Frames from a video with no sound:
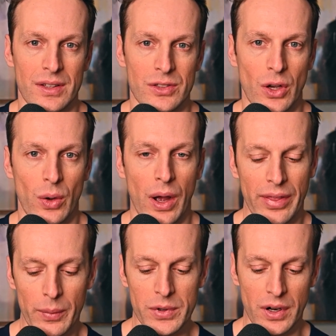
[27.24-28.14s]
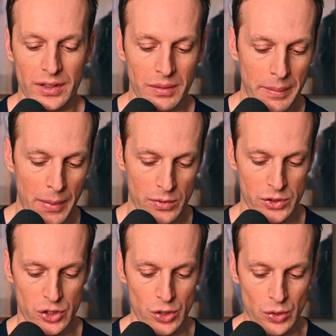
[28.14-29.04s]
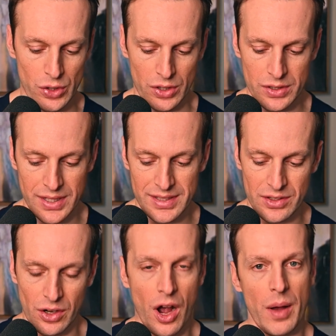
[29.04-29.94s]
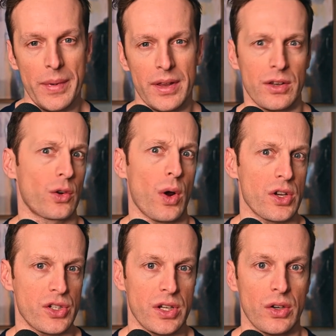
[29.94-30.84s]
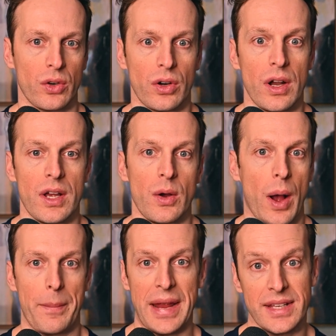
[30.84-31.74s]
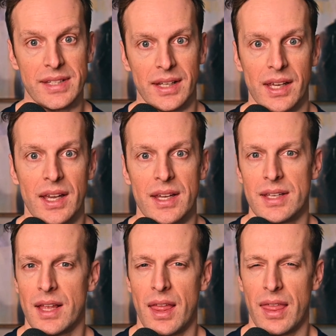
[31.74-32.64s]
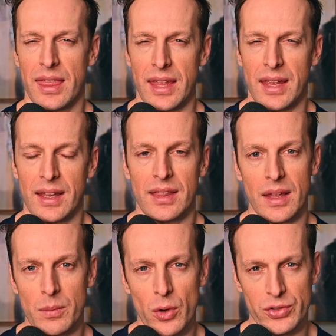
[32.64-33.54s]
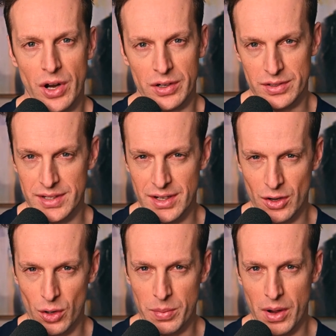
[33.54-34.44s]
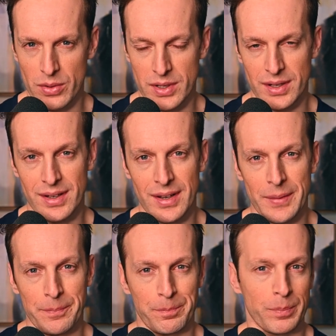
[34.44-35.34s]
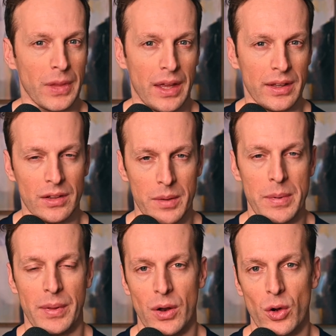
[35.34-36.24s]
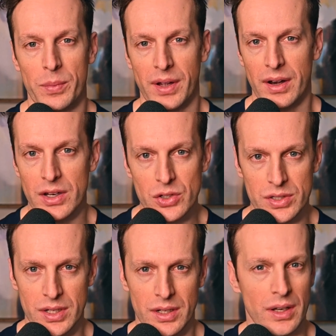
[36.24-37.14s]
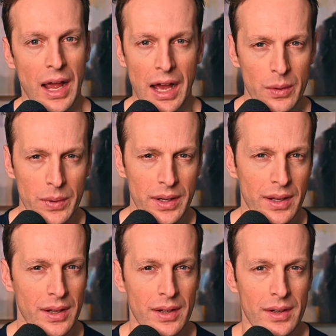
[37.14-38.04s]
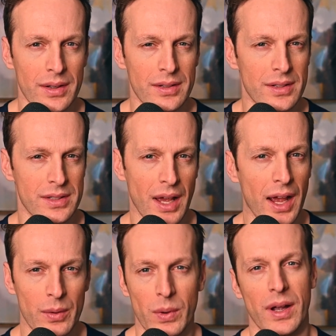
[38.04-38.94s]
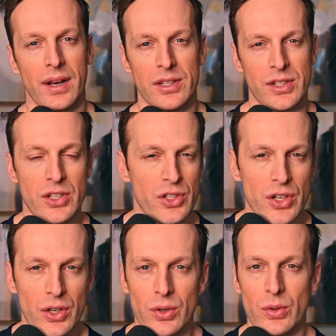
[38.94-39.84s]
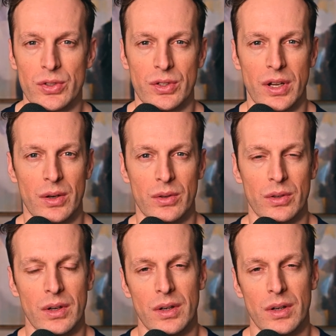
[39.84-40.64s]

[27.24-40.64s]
So I thought we'd talk a little bit about sutures because it's a common question or a basic thing that most doctors need to know about. And I think a lot of people at home are kind of interested in how do we decide what kind of stitch to use and, and